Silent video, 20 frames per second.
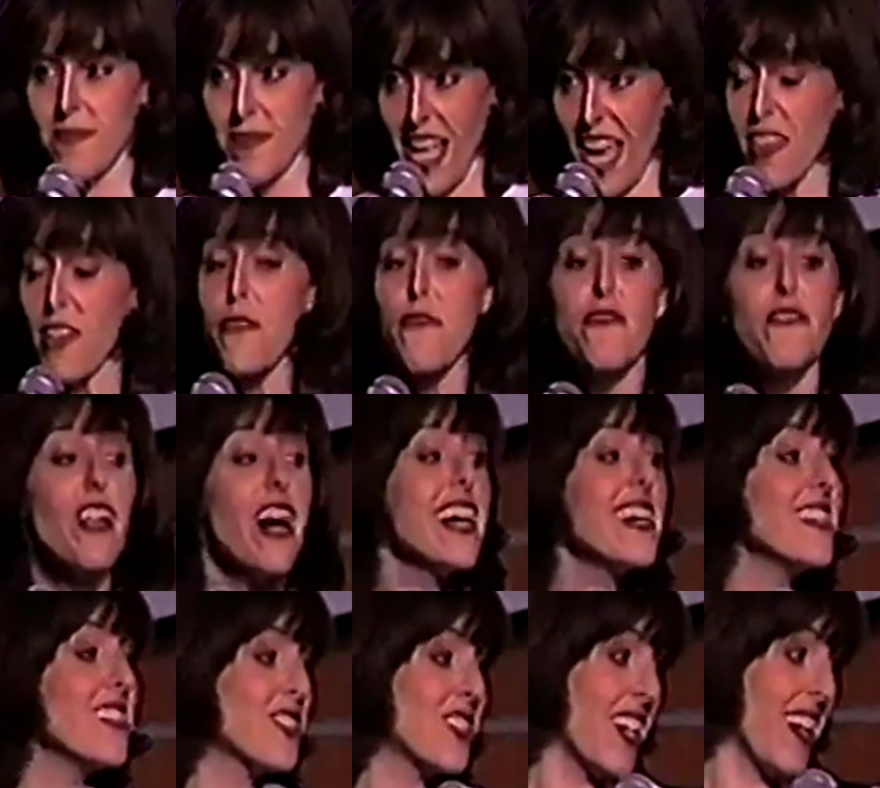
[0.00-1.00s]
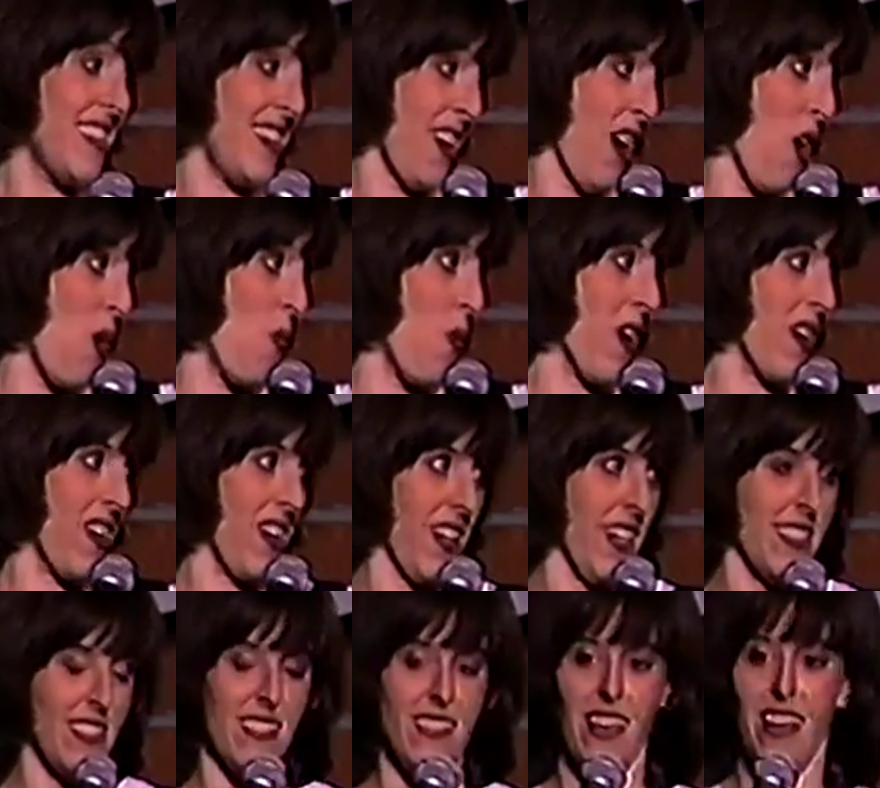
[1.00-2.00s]
And the flight attendant, oh, what could
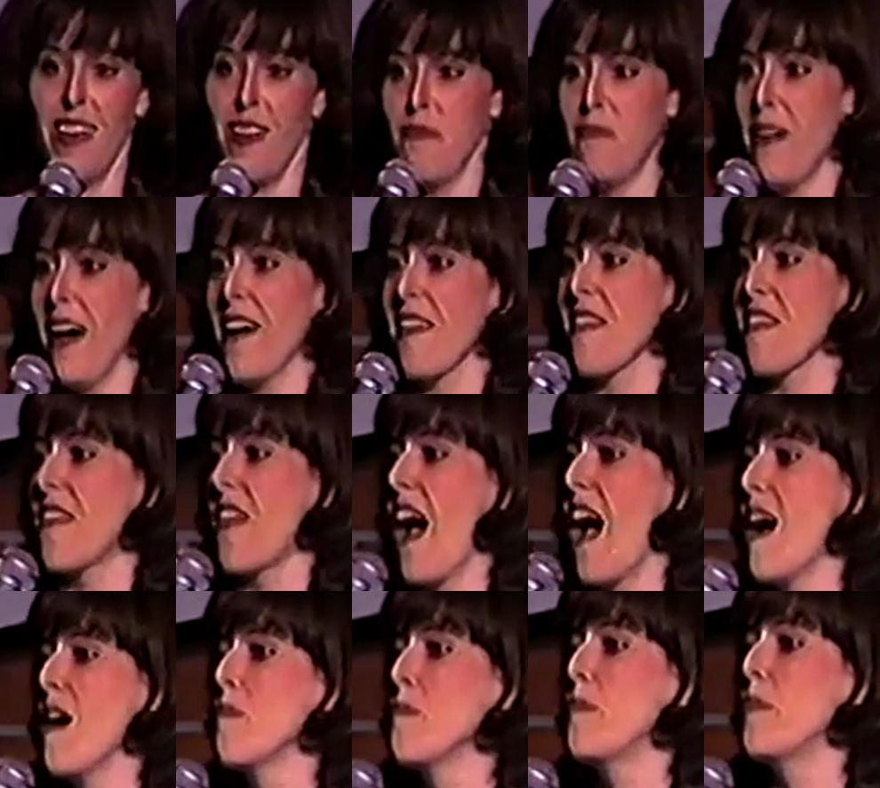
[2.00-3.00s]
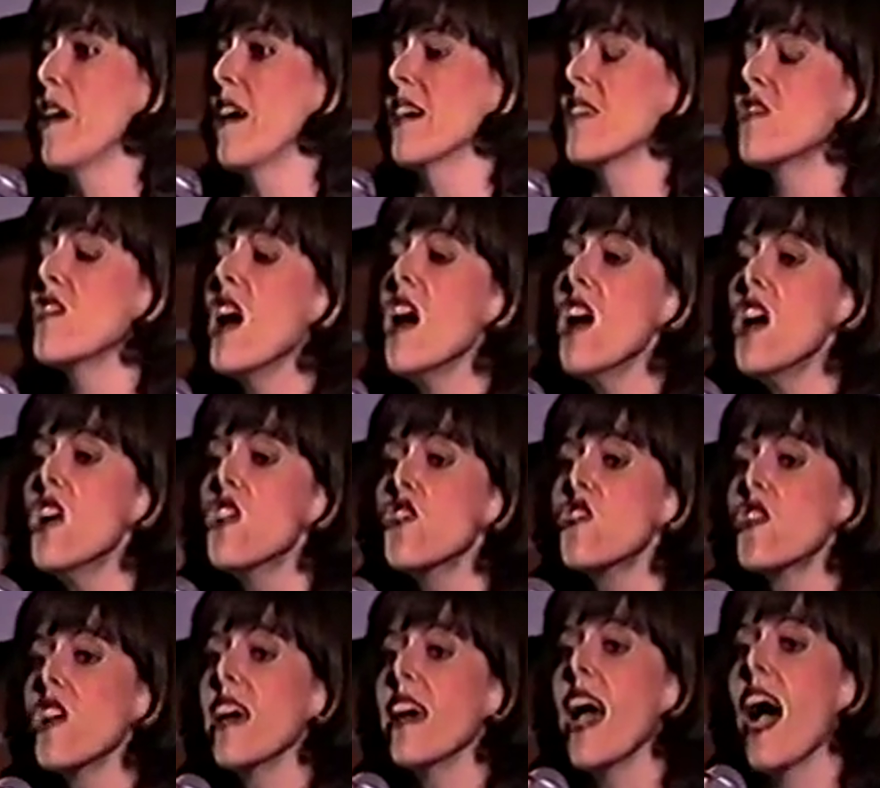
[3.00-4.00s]
I say about that bitch?
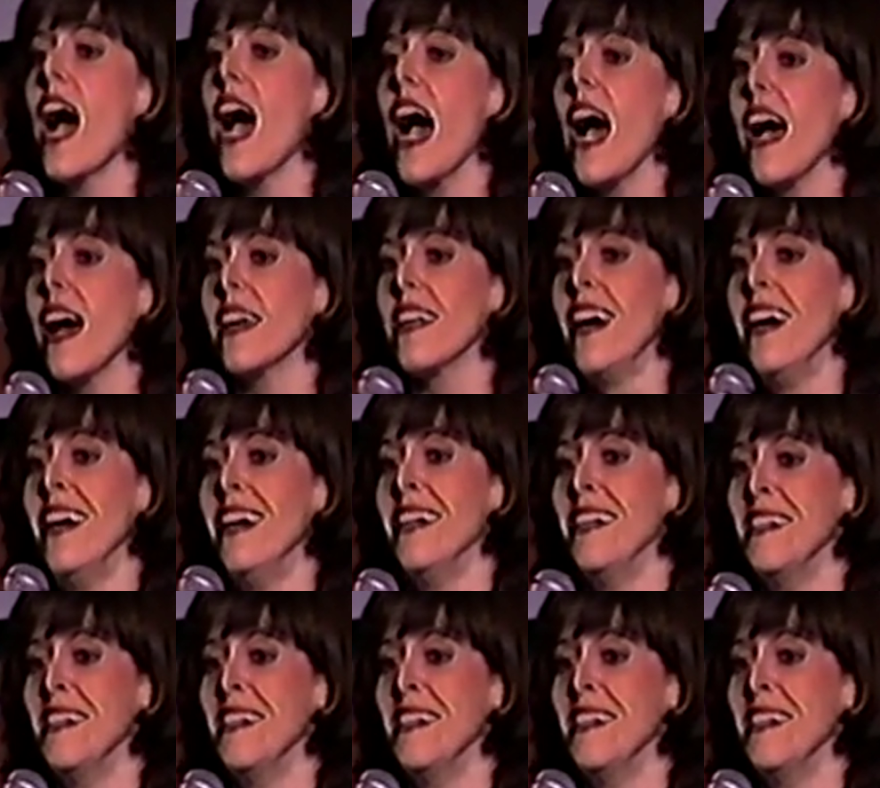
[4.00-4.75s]
She had...